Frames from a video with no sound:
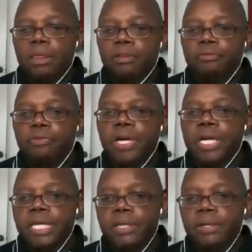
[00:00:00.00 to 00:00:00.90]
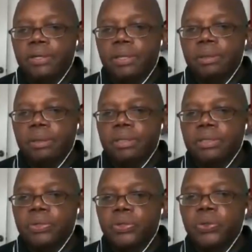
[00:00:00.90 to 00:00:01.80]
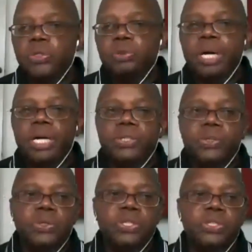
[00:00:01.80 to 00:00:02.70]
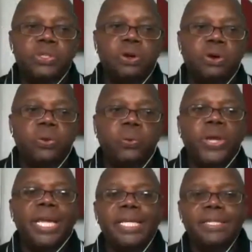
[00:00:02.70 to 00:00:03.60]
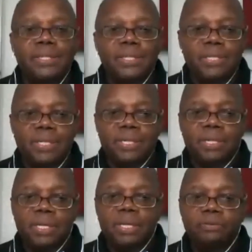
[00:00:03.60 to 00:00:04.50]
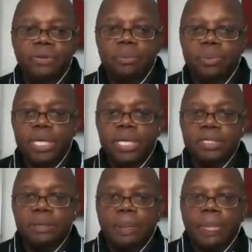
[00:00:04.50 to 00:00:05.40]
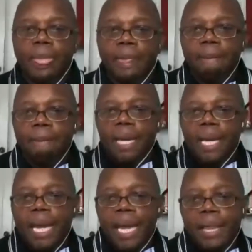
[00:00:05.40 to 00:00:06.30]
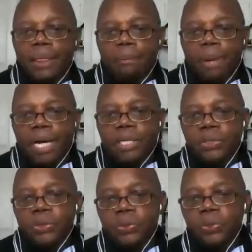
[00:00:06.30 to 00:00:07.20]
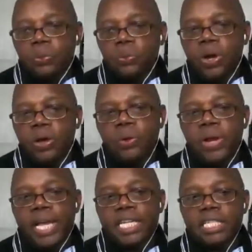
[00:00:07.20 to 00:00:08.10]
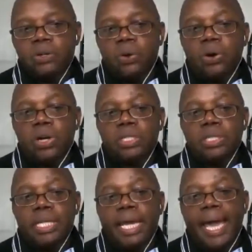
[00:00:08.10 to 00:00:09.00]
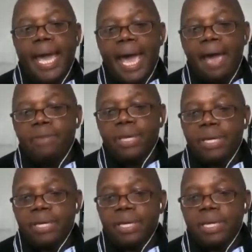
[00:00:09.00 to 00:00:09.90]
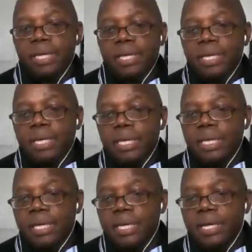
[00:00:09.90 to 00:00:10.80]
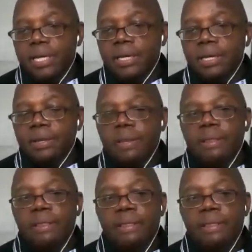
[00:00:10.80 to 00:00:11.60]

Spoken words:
about the flooding here. The huge monsoon. This is called the rainy season in the Philippines. And the monsoon weather has caused havoc in